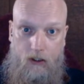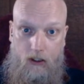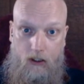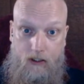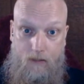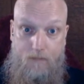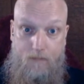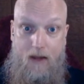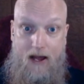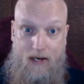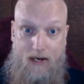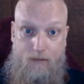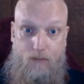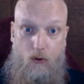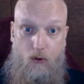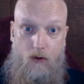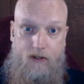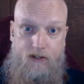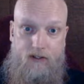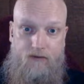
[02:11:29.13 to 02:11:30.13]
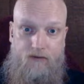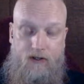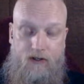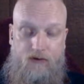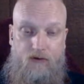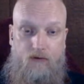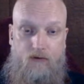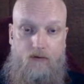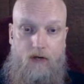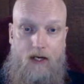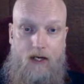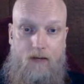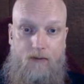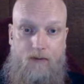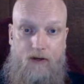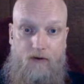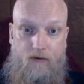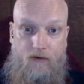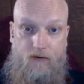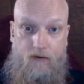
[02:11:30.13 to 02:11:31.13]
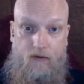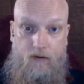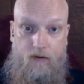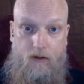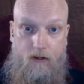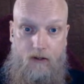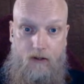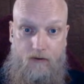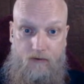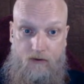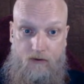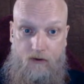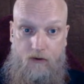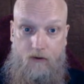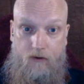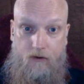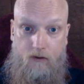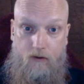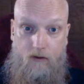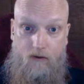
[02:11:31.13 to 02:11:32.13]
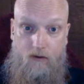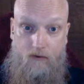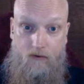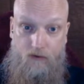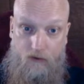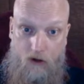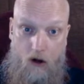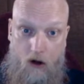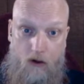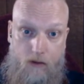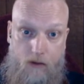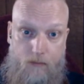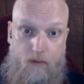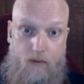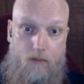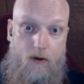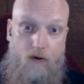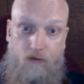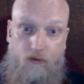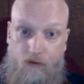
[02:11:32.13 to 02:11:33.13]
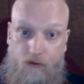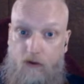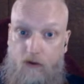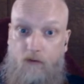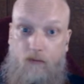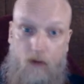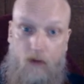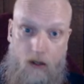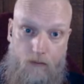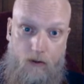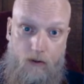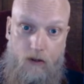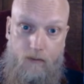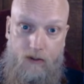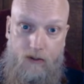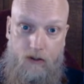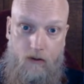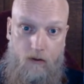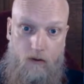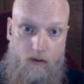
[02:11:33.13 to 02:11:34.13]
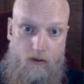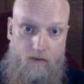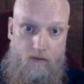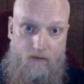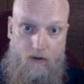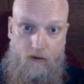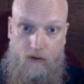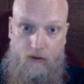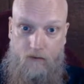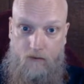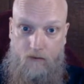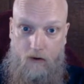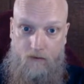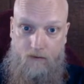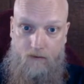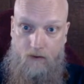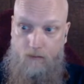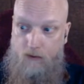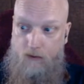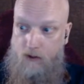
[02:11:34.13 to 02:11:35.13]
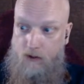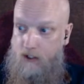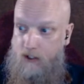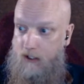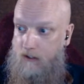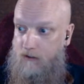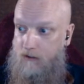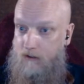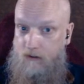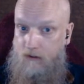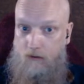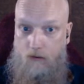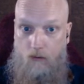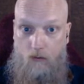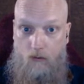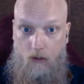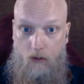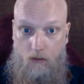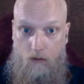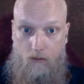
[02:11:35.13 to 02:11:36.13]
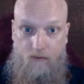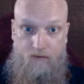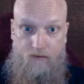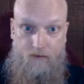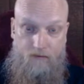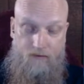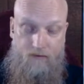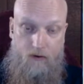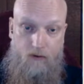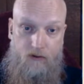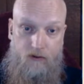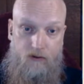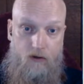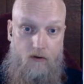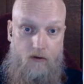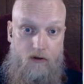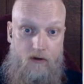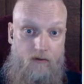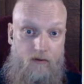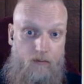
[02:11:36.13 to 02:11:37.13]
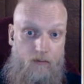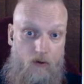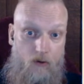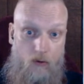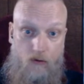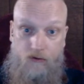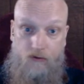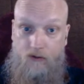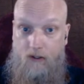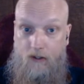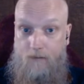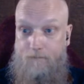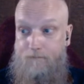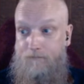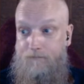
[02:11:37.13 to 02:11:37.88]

The main point of this stream is to start the promotion of what I'm going to be doing with the Votive Offering Project, along with Folkish Odinism Dorset.